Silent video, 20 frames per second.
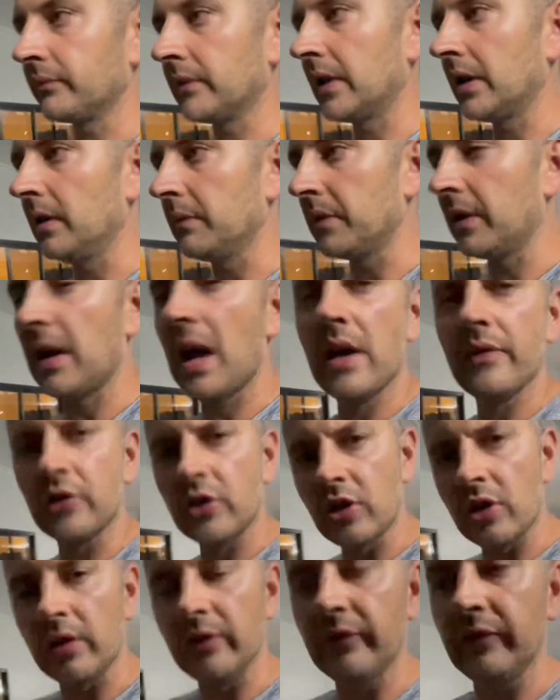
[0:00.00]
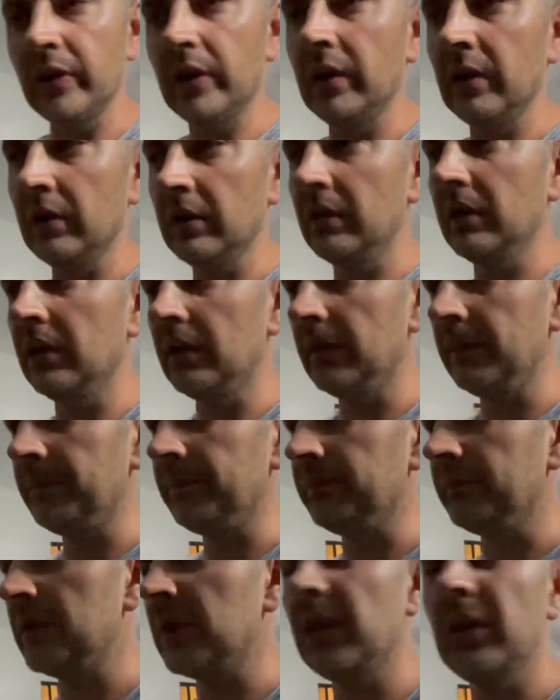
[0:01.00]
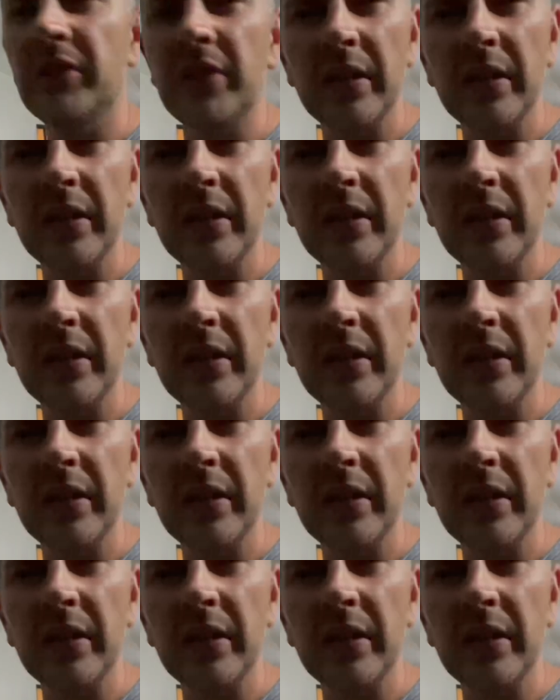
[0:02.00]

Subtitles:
I'm going to have a coffee and it's only